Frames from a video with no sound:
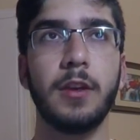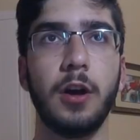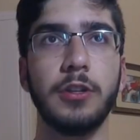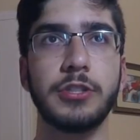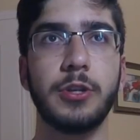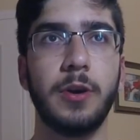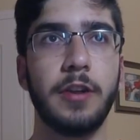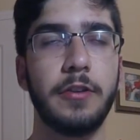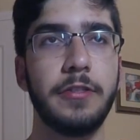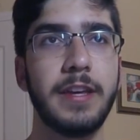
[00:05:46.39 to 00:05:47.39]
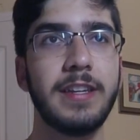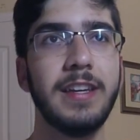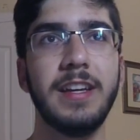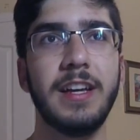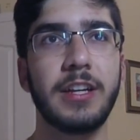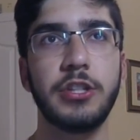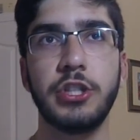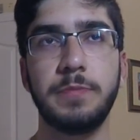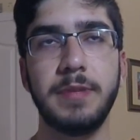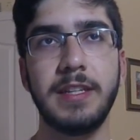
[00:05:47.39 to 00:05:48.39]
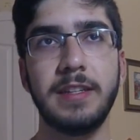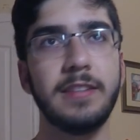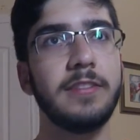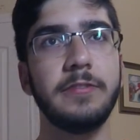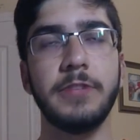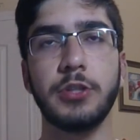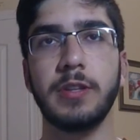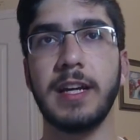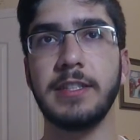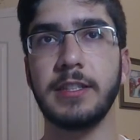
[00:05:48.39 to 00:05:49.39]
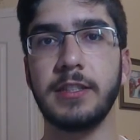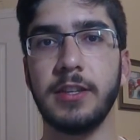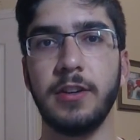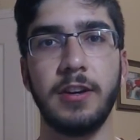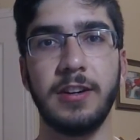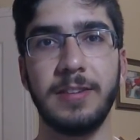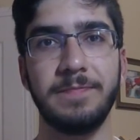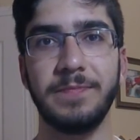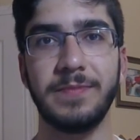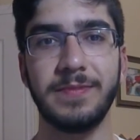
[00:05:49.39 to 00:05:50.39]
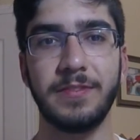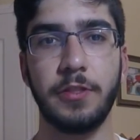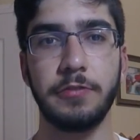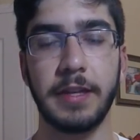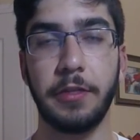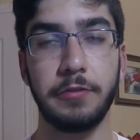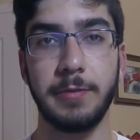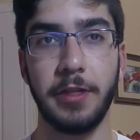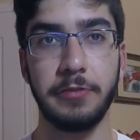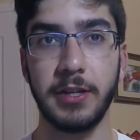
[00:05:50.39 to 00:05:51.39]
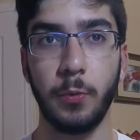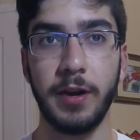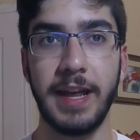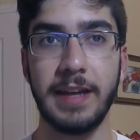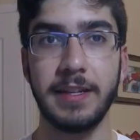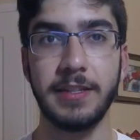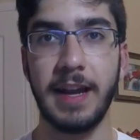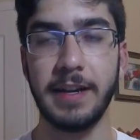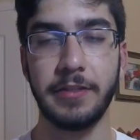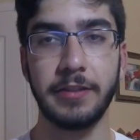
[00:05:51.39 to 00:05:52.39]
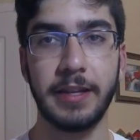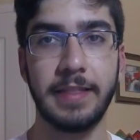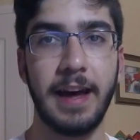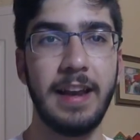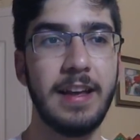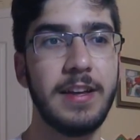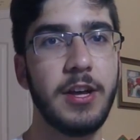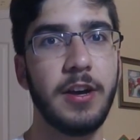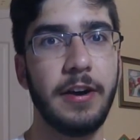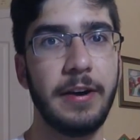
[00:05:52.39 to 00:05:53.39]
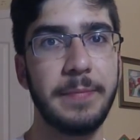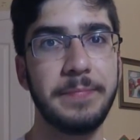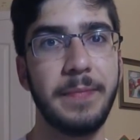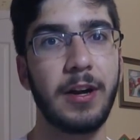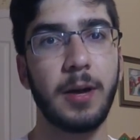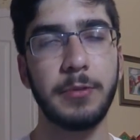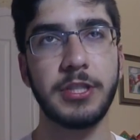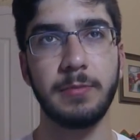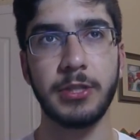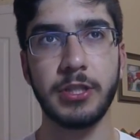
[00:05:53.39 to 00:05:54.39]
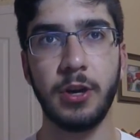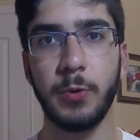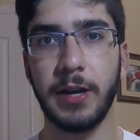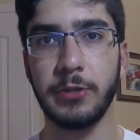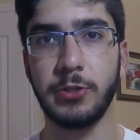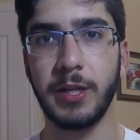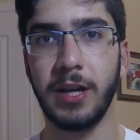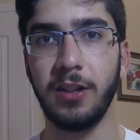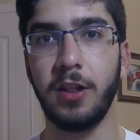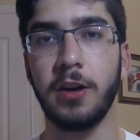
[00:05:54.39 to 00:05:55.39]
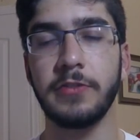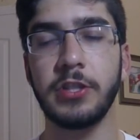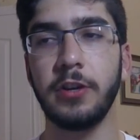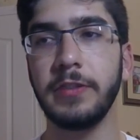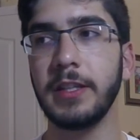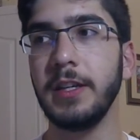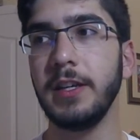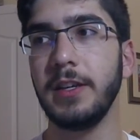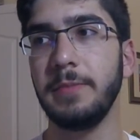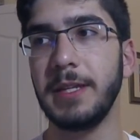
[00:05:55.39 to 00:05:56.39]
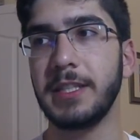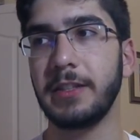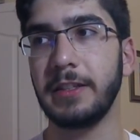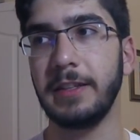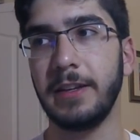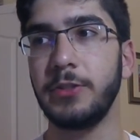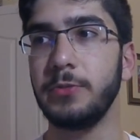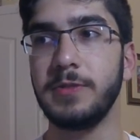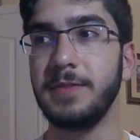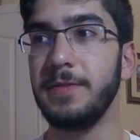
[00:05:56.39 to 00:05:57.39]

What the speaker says: Also, another thing can just be visualizing through like 3x3 or one-handed, anything like that. A couple summers ago when I was doing a lot of solving, basically I'd do